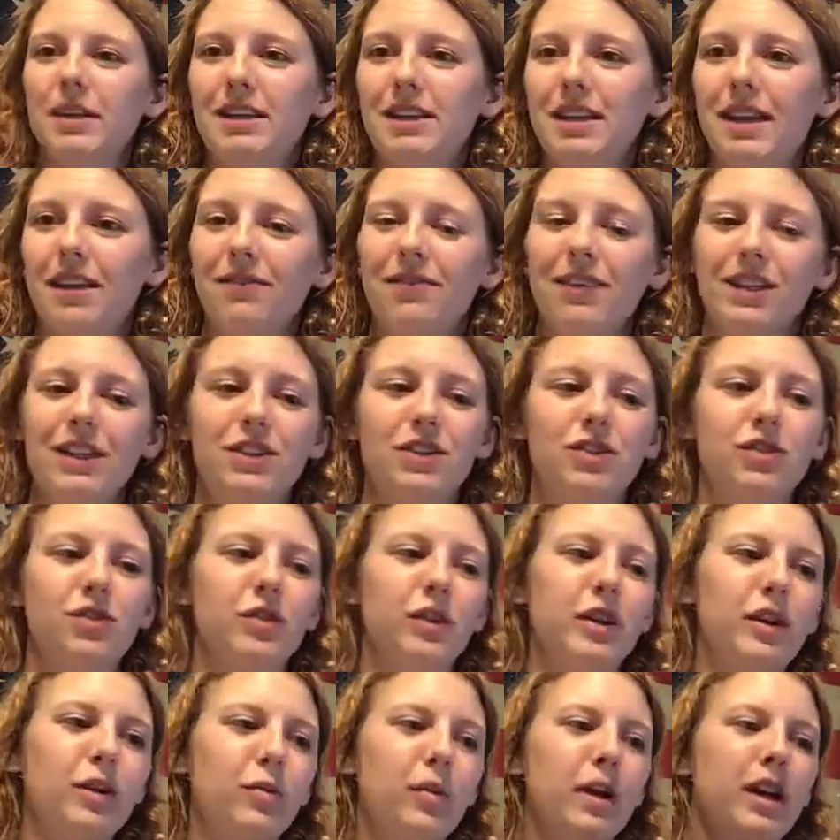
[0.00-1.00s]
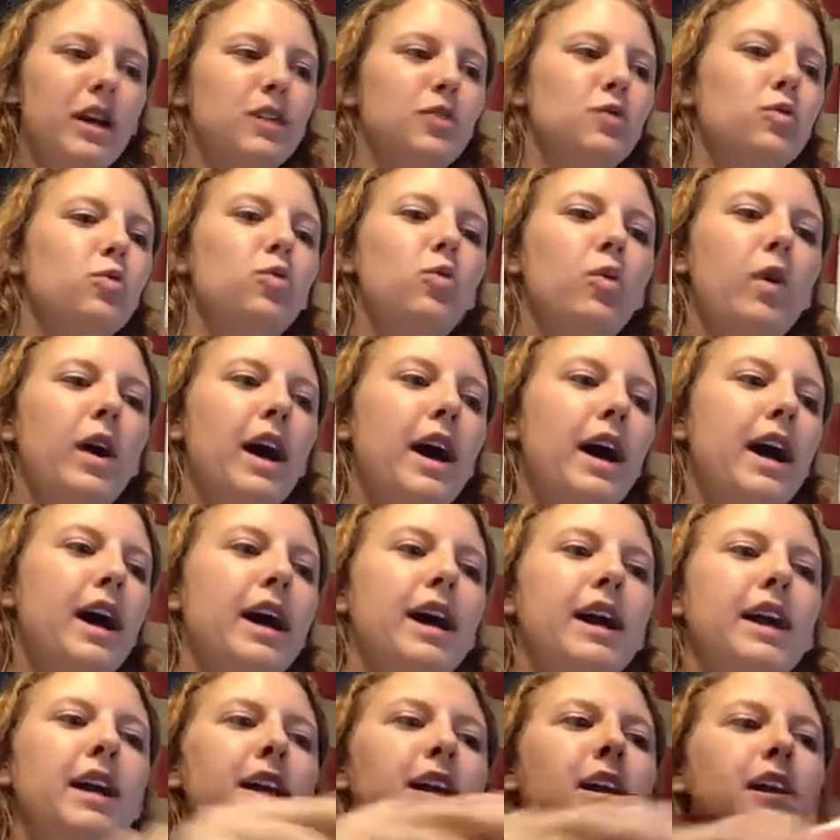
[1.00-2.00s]
of this story was.
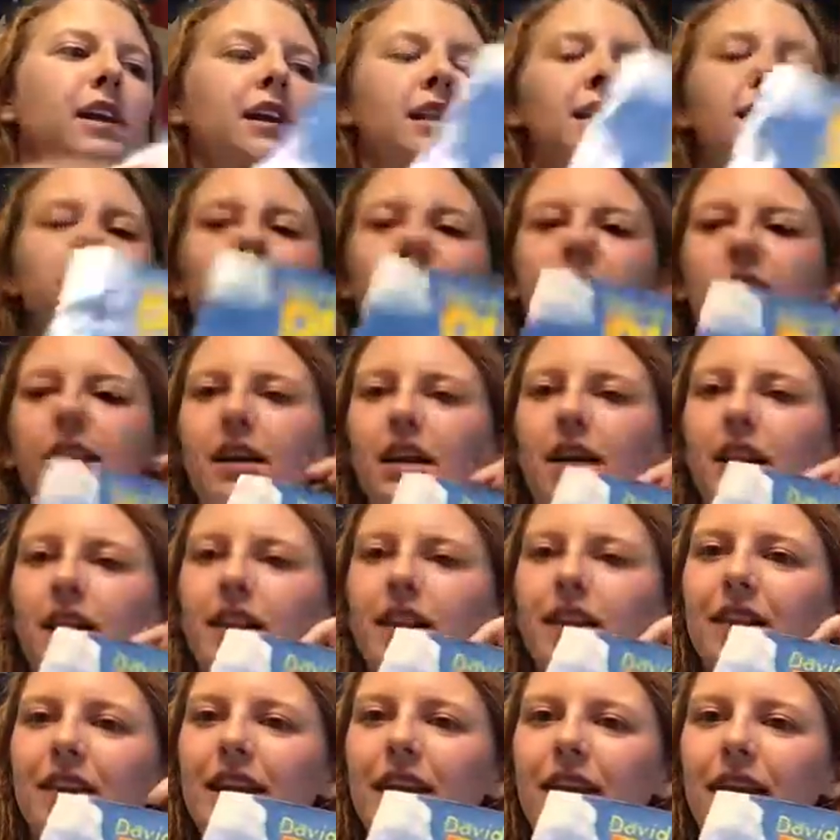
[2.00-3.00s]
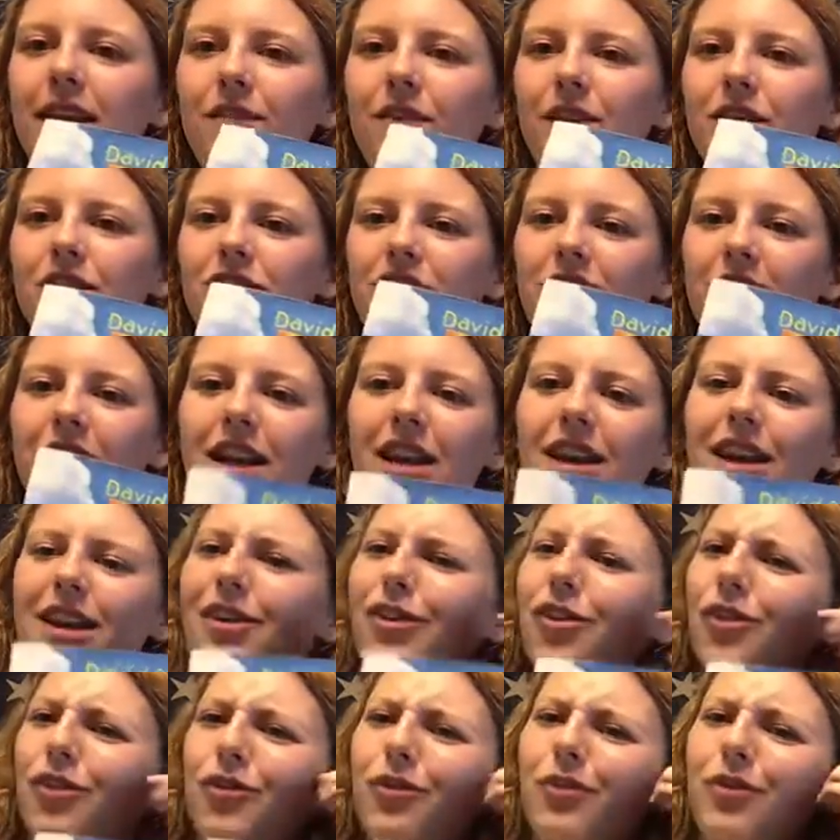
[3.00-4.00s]
Why did David
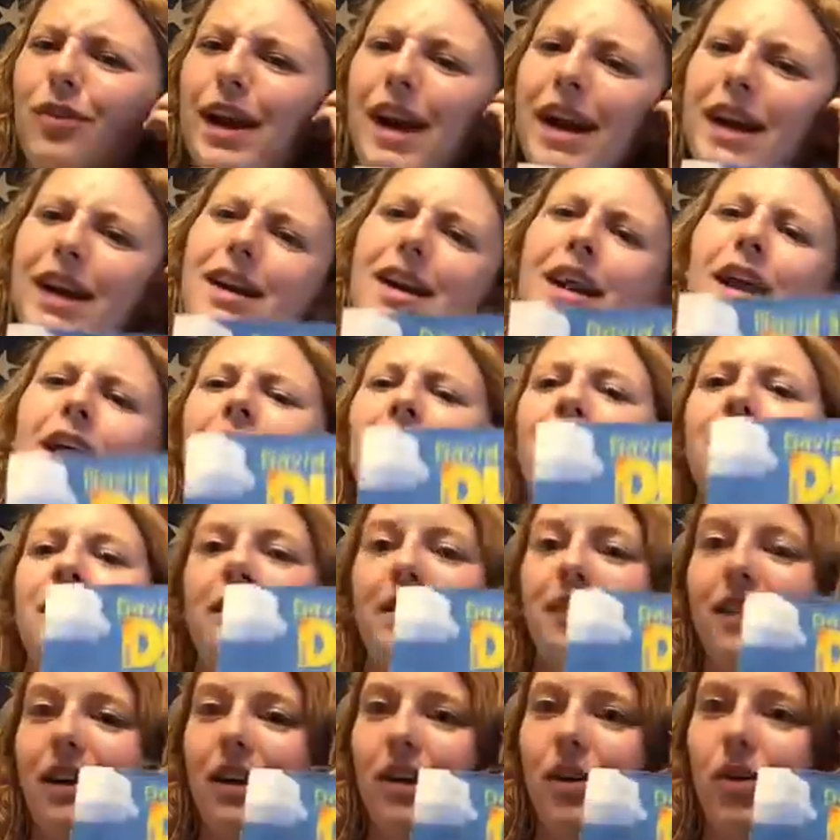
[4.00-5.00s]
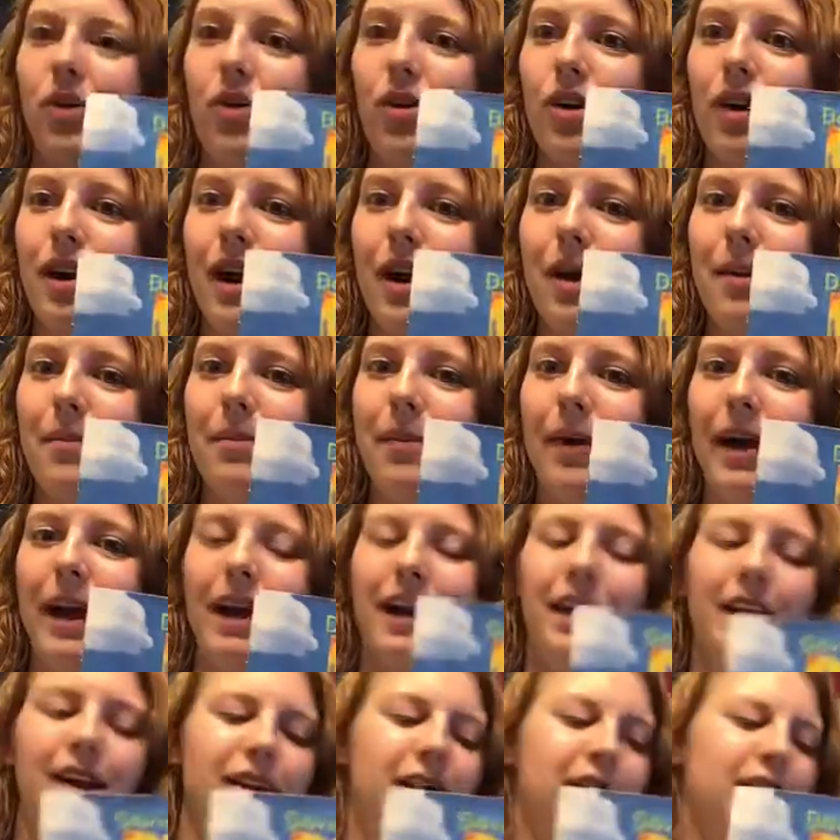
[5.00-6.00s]
Shannon write Duck on a
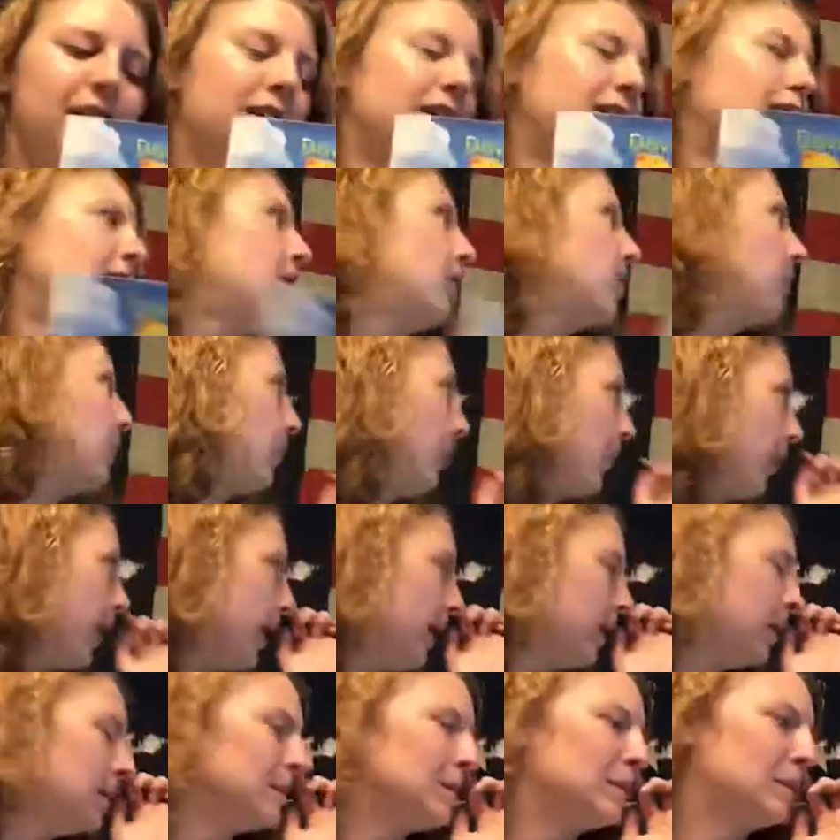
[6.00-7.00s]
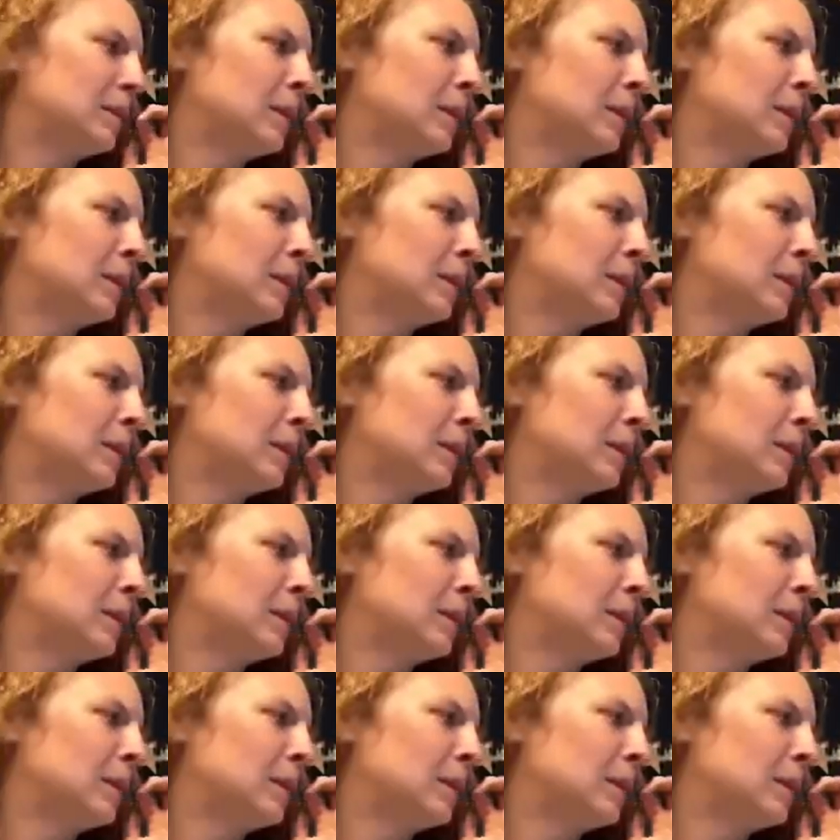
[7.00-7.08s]
Bike? Well,